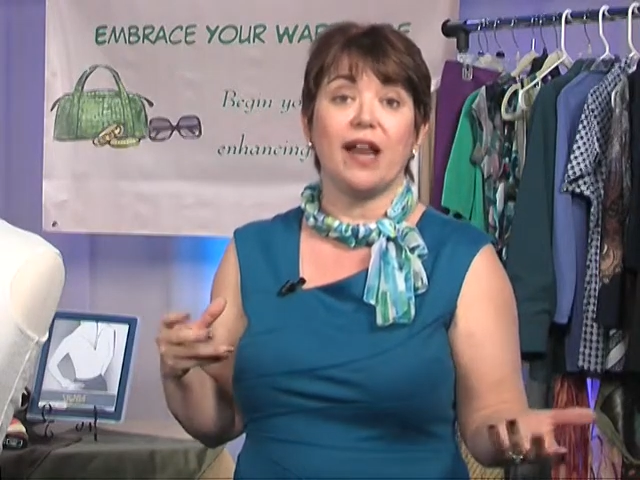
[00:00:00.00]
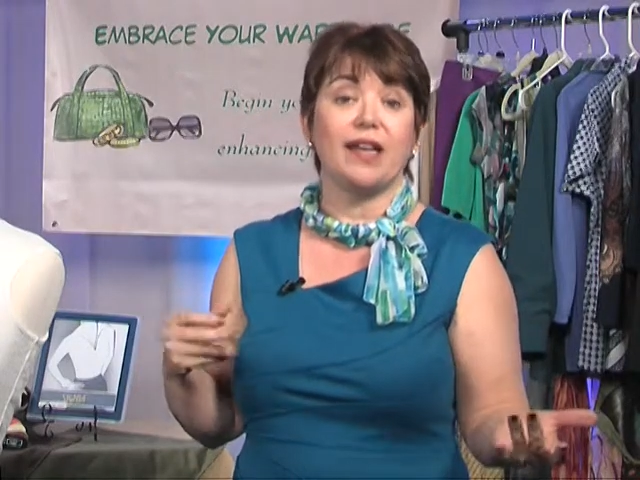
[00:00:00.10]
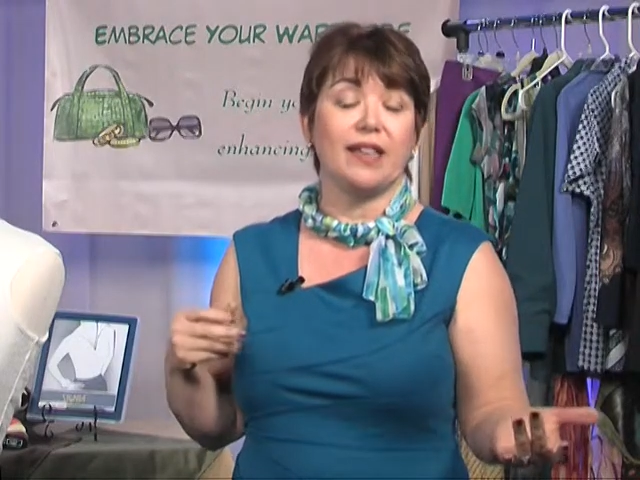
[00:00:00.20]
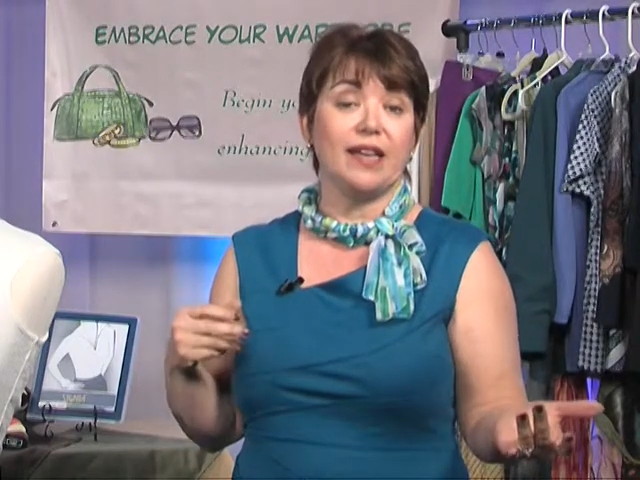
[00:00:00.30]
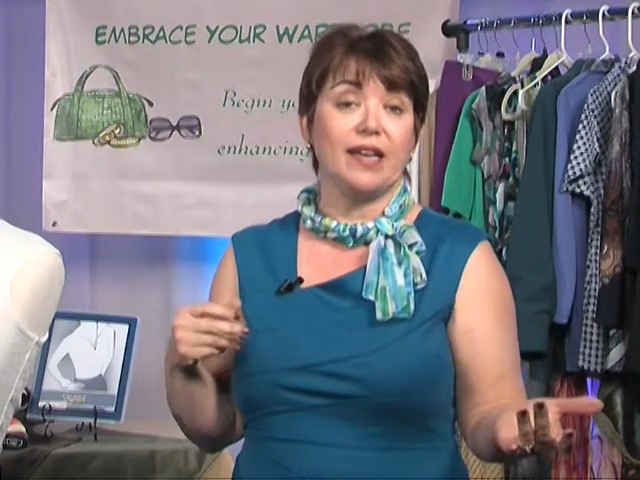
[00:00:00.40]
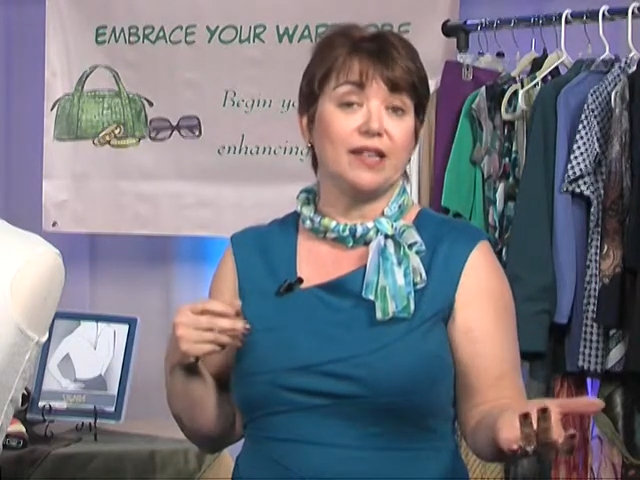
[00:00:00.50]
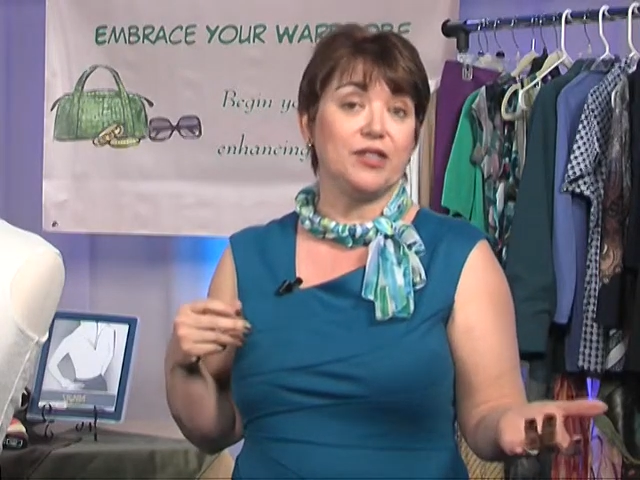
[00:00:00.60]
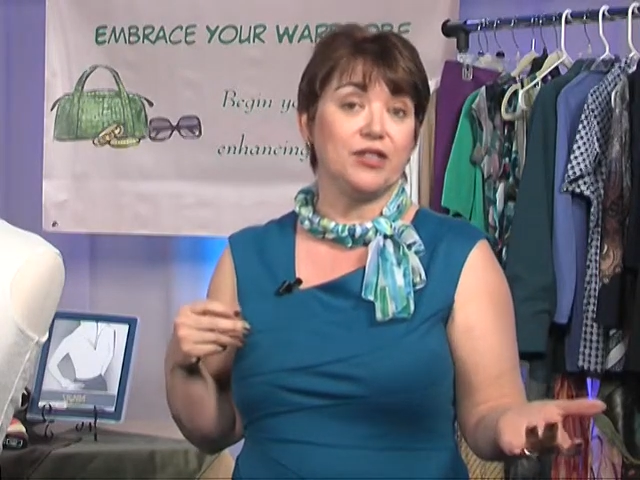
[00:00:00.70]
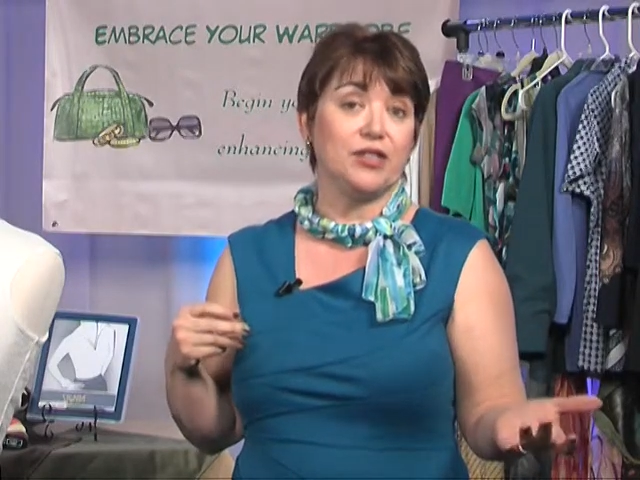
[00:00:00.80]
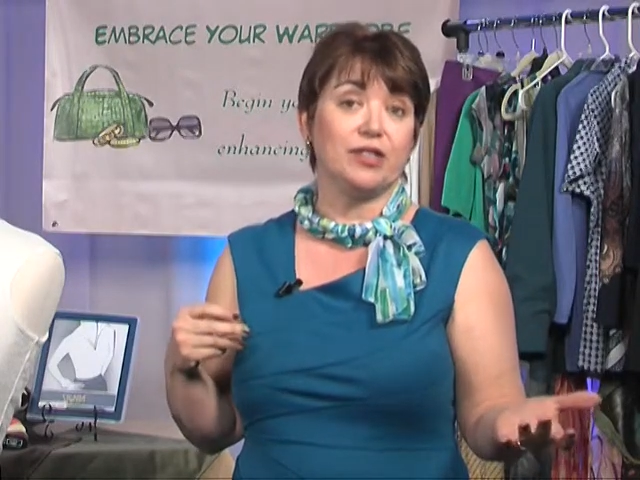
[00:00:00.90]
anything
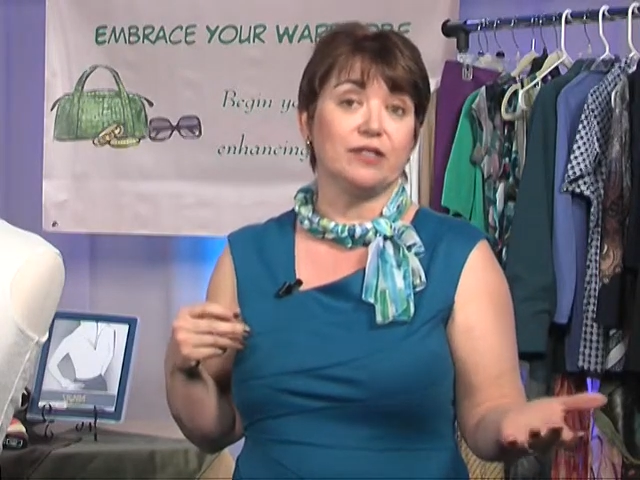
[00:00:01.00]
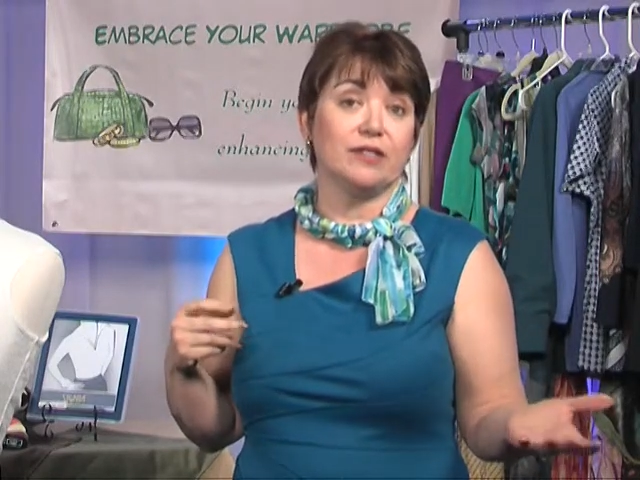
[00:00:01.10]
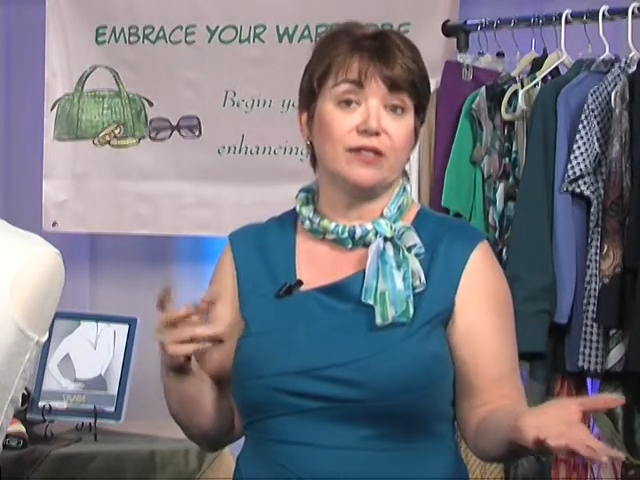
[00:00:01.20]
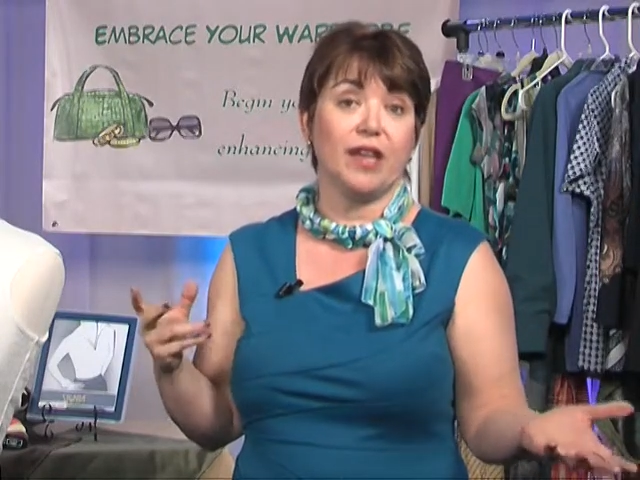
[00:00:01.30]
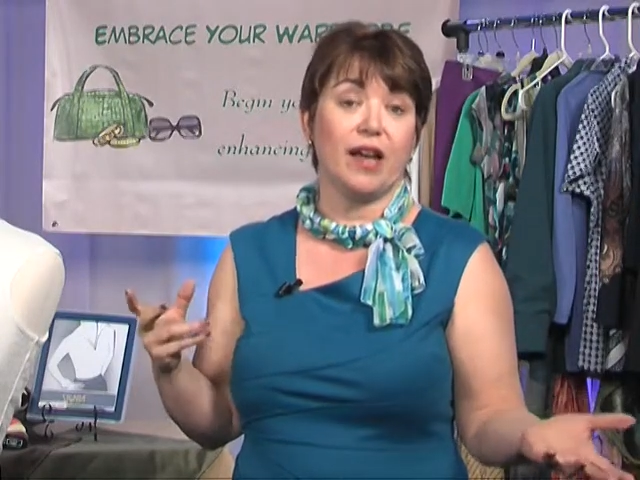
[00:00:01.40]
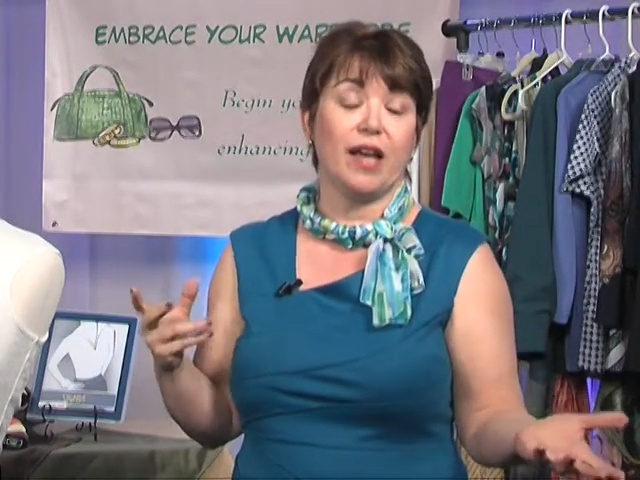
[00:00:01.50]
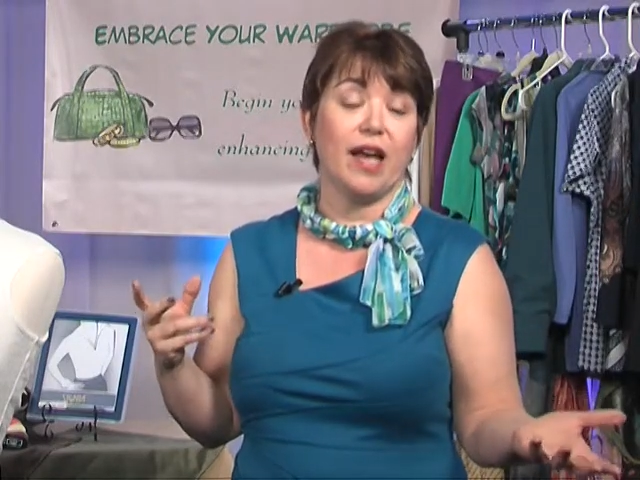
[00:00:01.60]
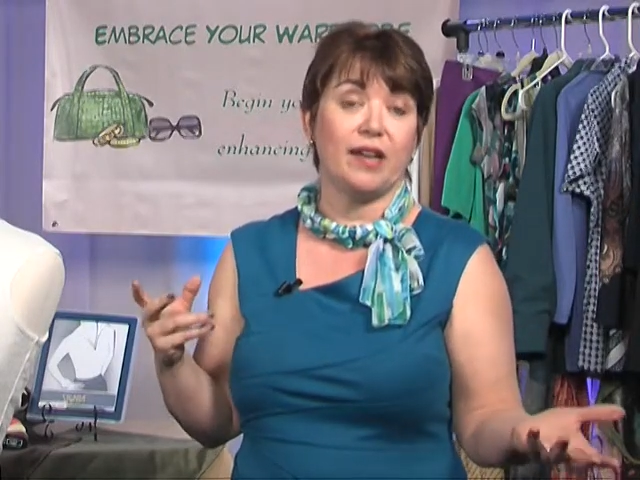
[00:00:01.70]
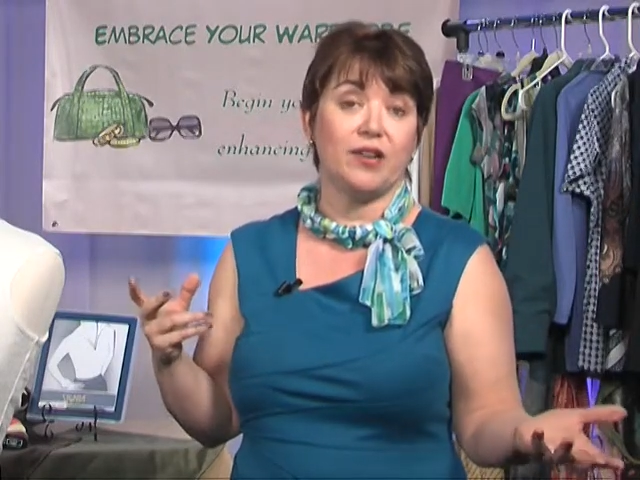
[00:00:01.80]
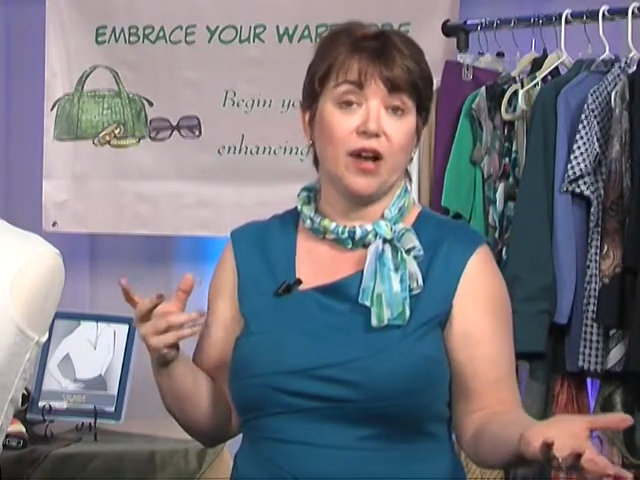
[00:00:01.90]
additional that I
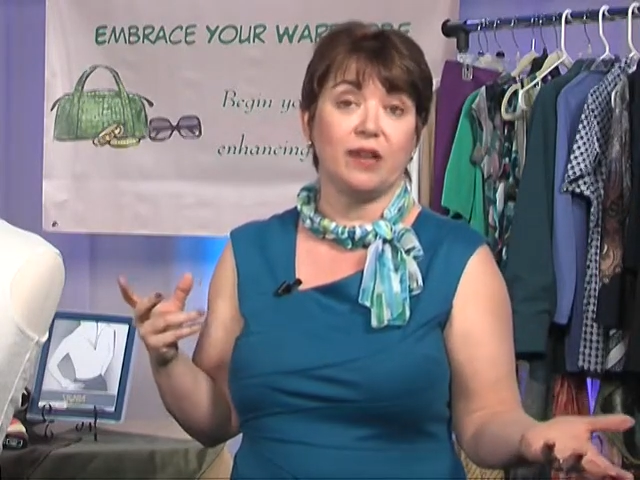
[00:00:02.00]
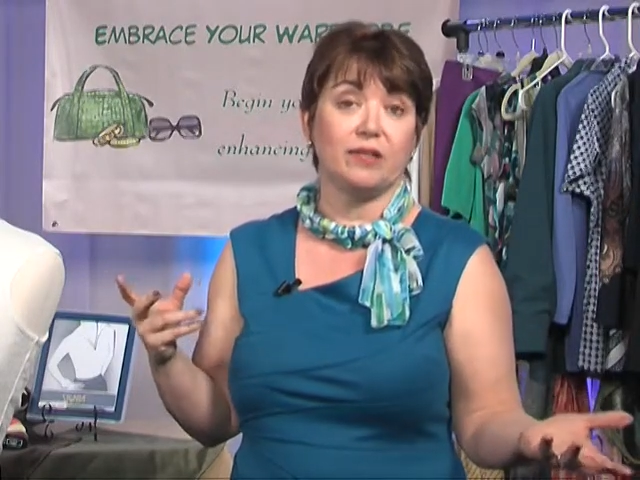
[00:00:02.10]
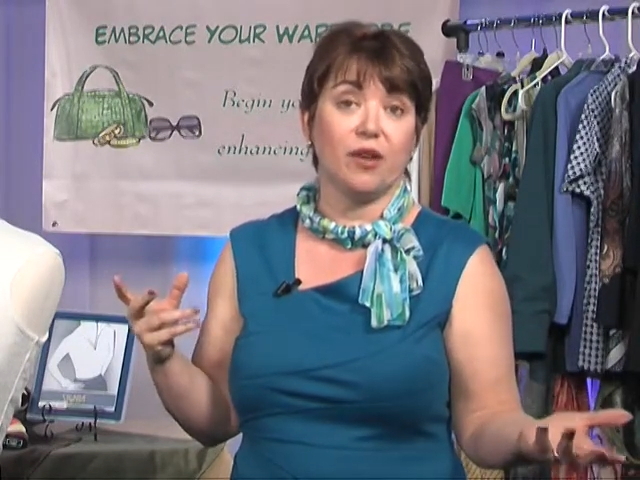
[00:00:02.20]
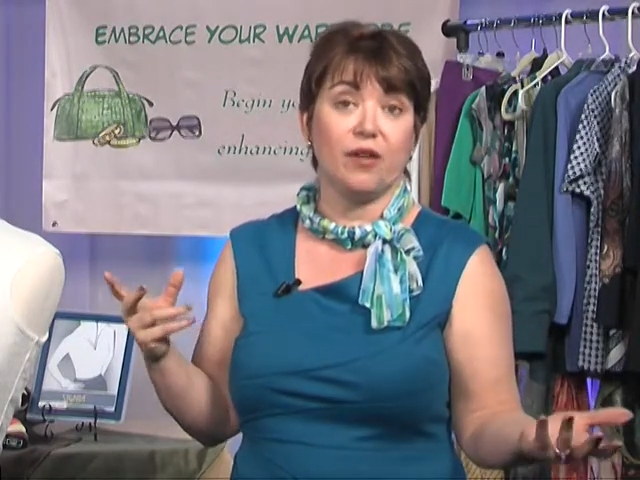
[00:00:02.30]
had not